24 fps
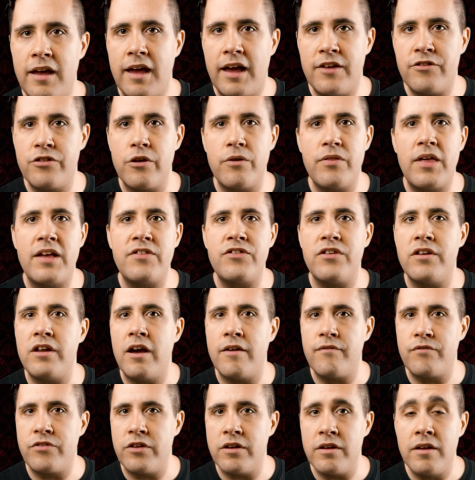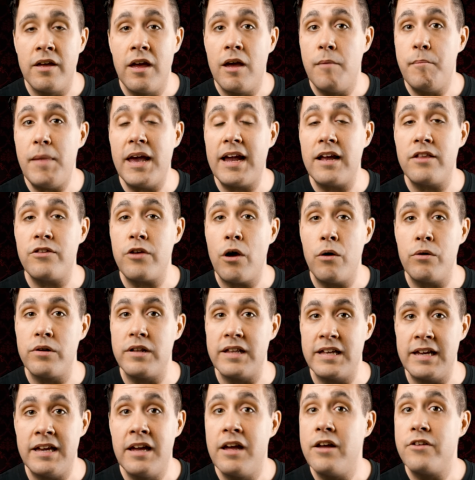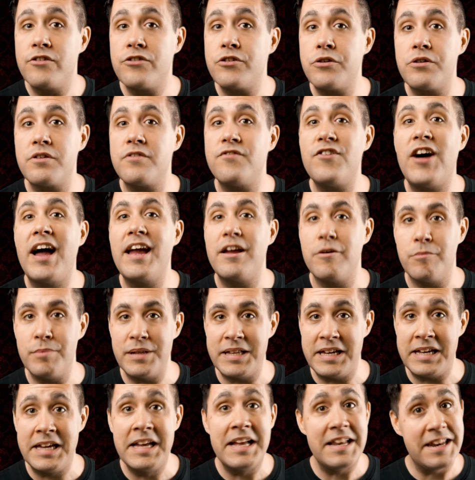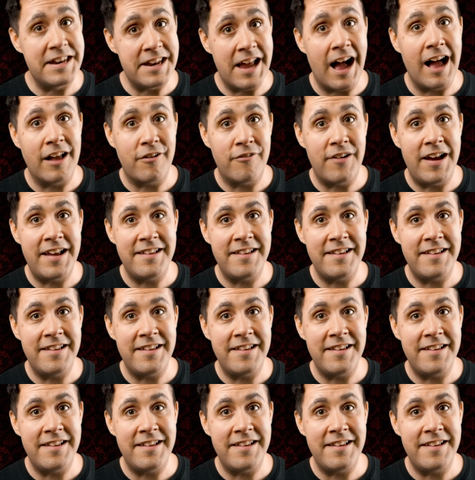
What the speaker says: as though that's enough to make it totally, certifiably, not